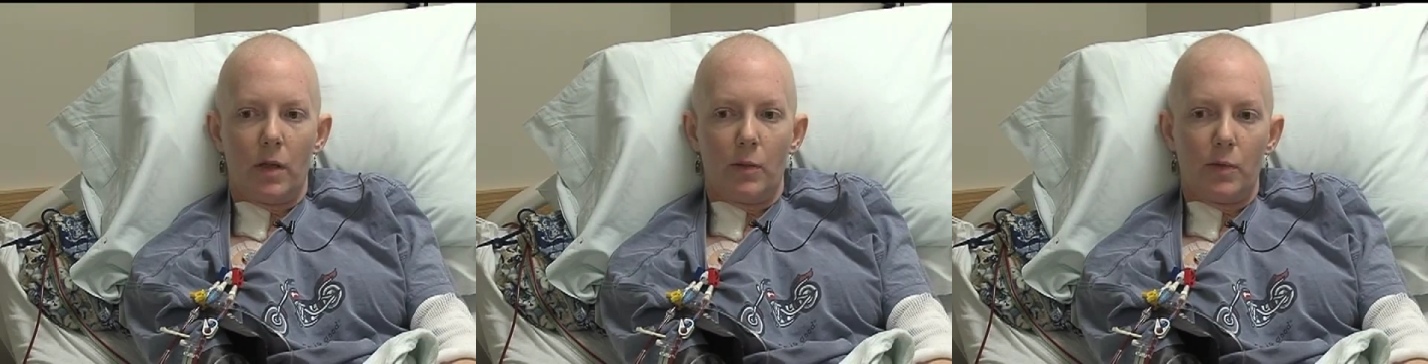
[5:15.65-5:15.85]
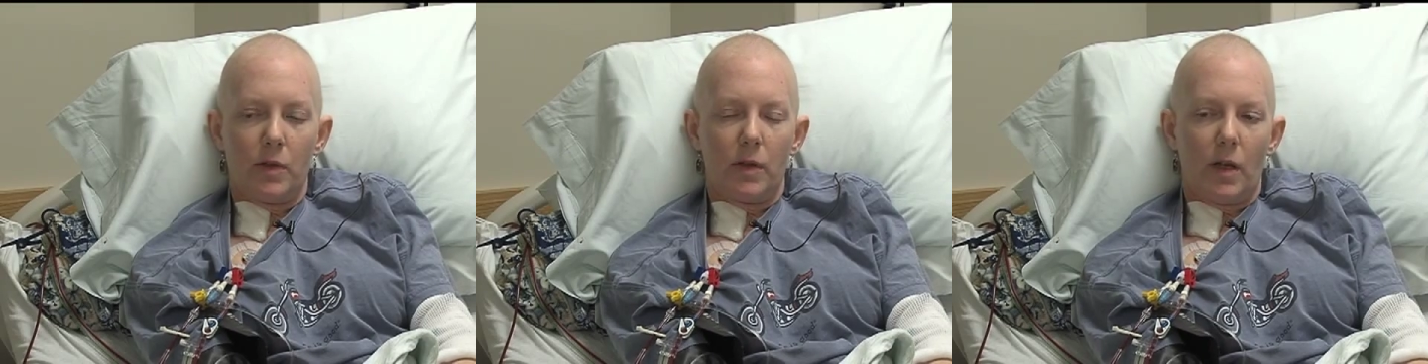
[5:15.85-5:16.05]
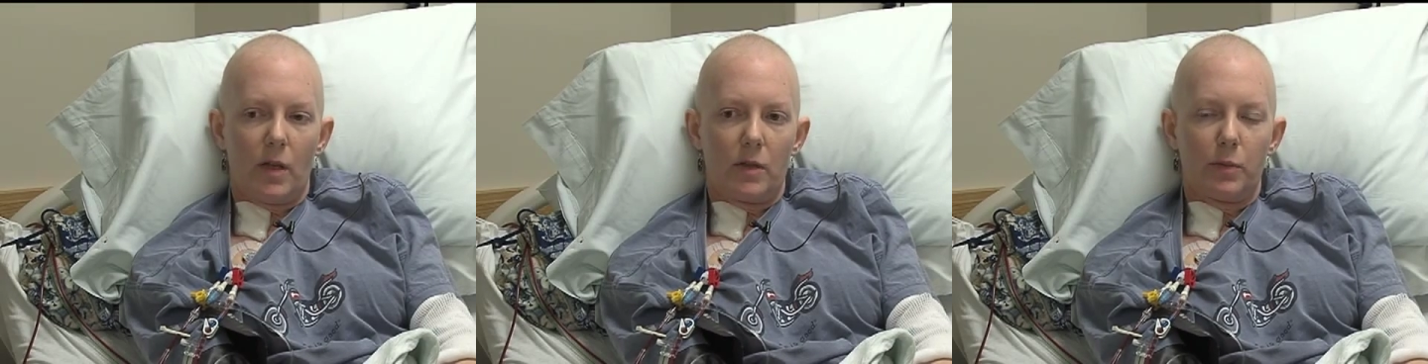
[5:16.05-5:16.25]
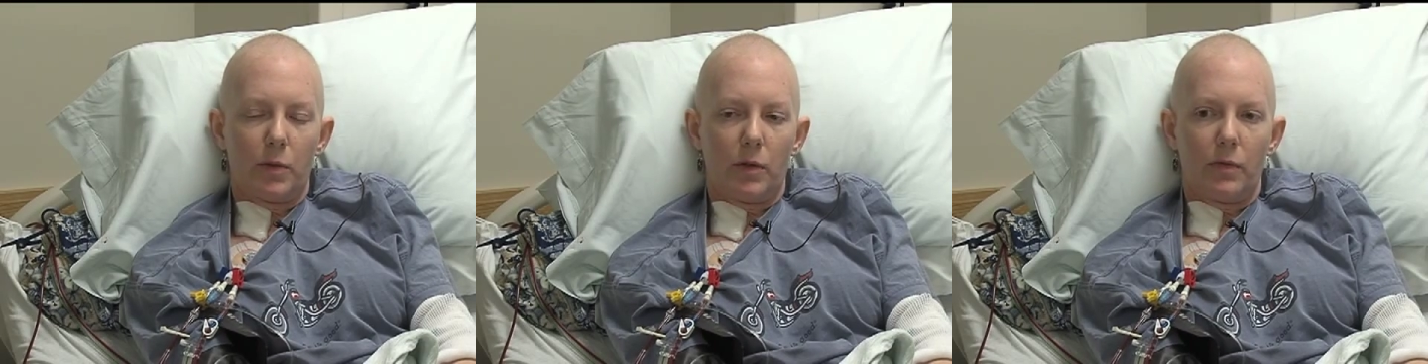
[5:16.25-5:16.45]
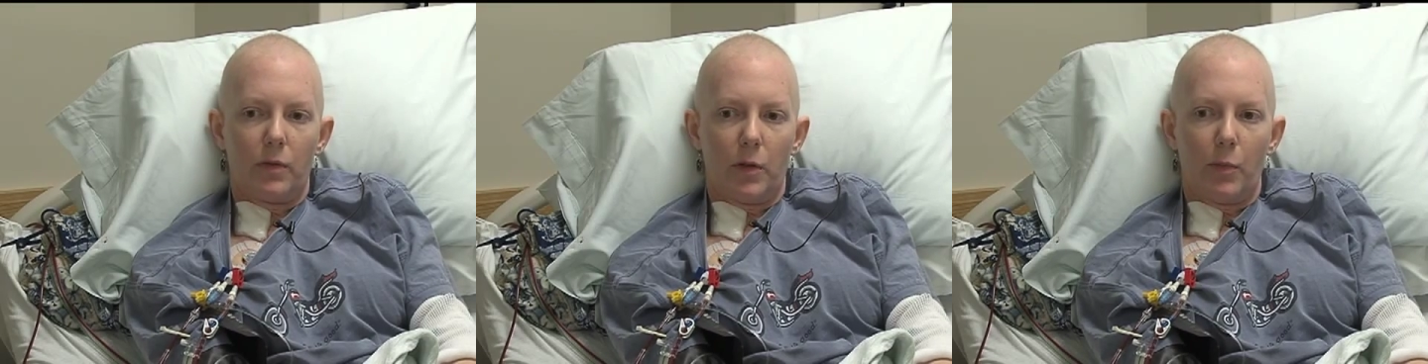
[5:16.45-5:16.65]
I was in the
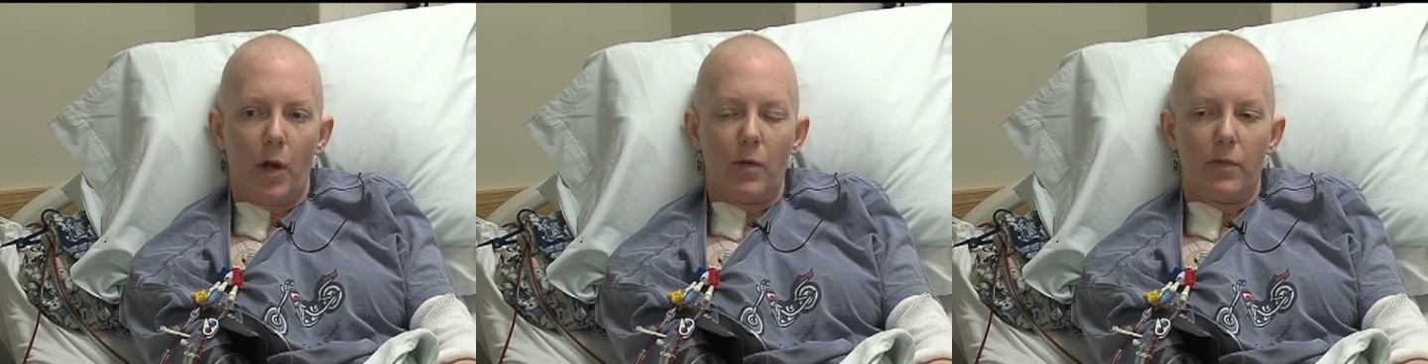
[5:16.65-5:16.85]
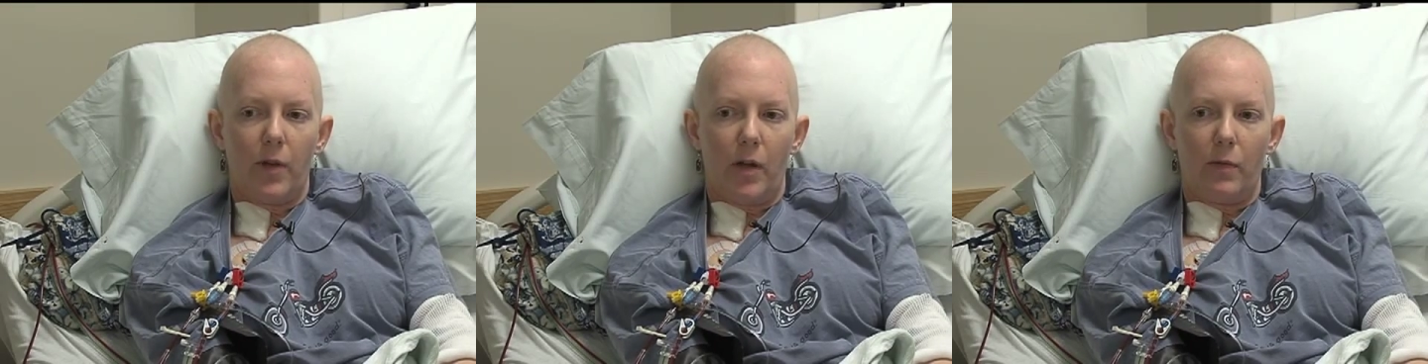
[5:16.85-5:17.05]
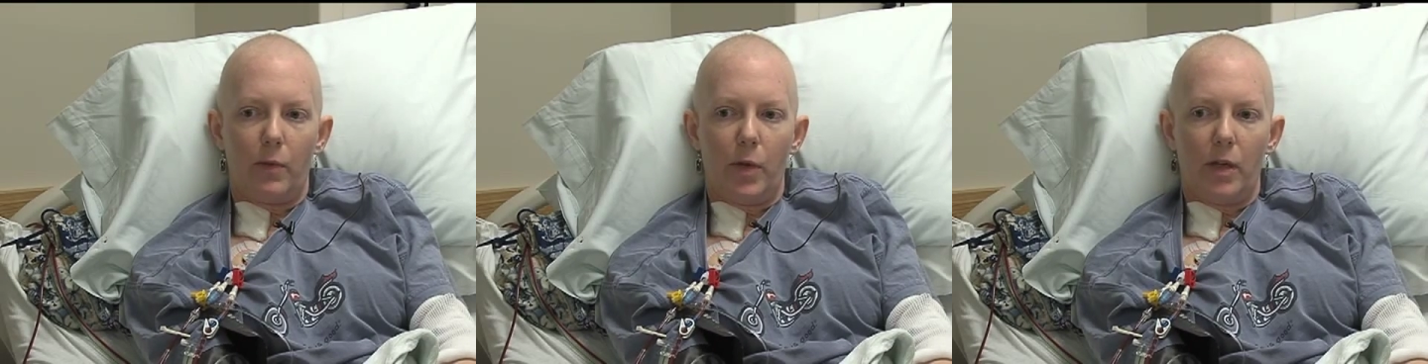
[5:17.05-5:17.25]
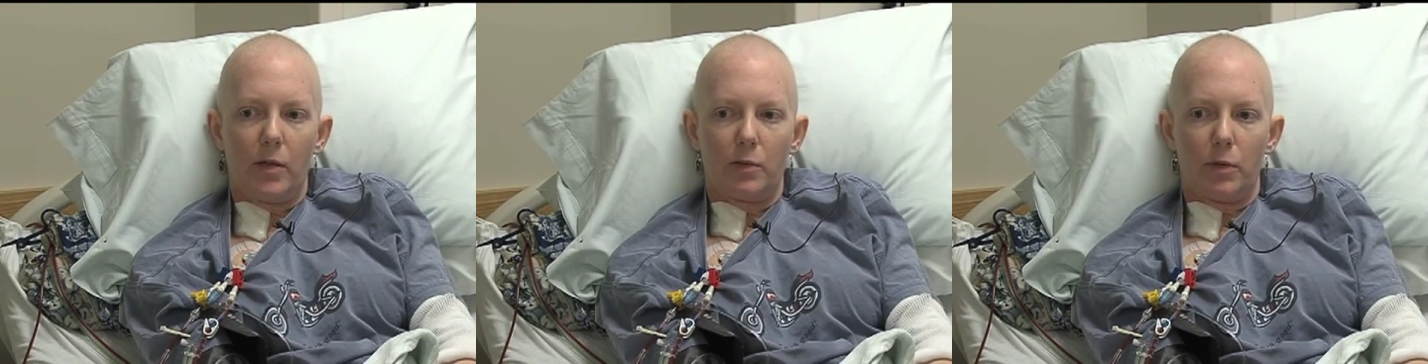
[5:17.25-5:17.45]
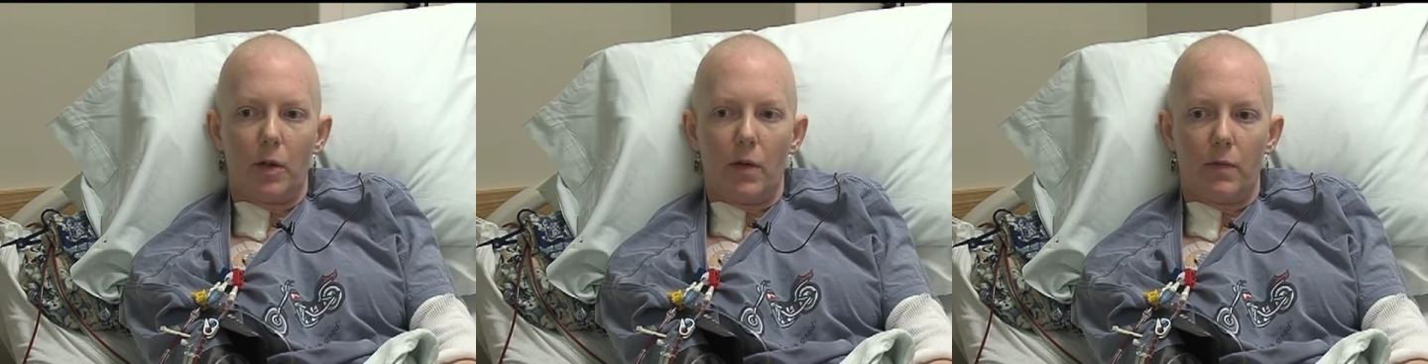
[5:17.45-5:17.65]
hospital for about five
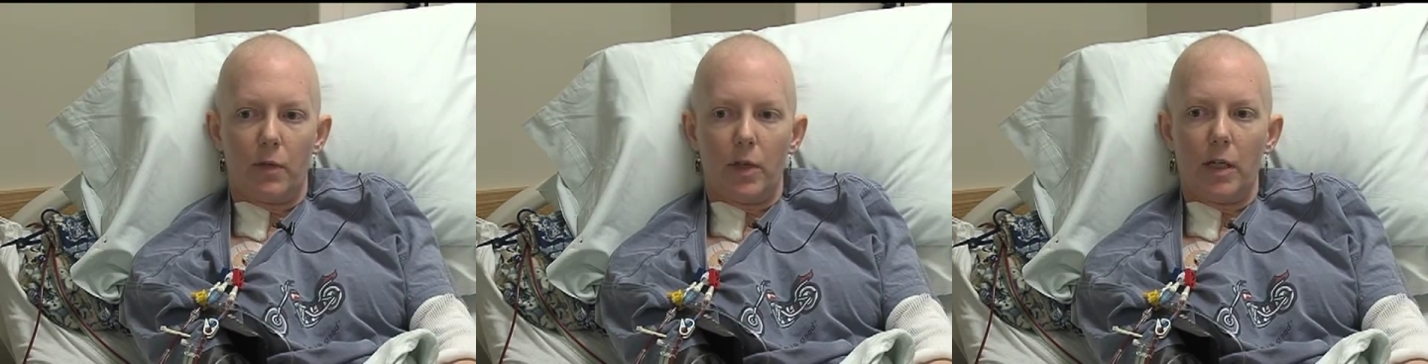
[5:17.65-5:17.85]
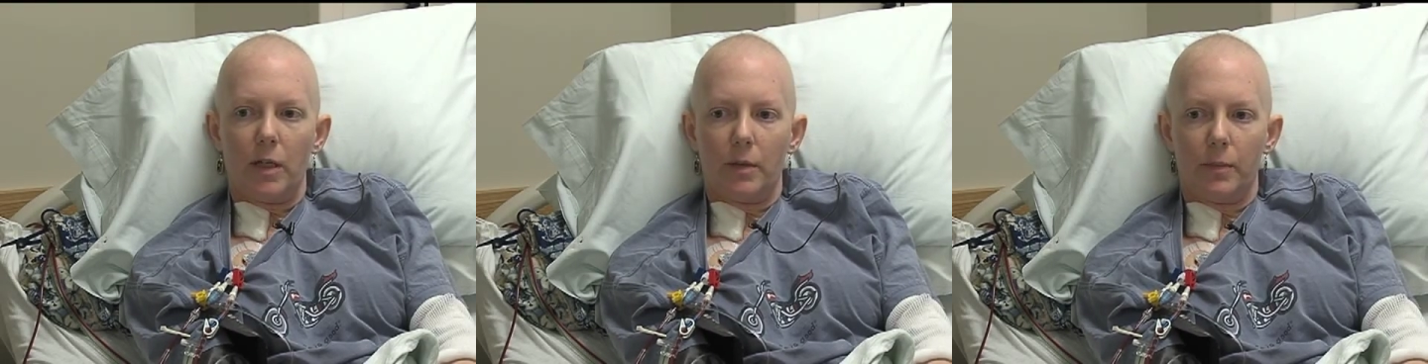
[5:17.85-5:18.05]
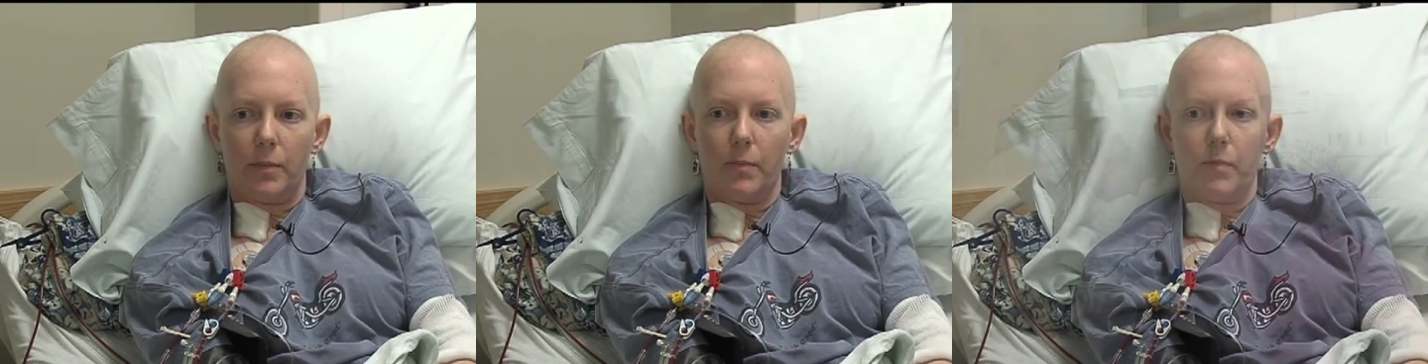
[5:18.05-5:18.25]
weeks recovering.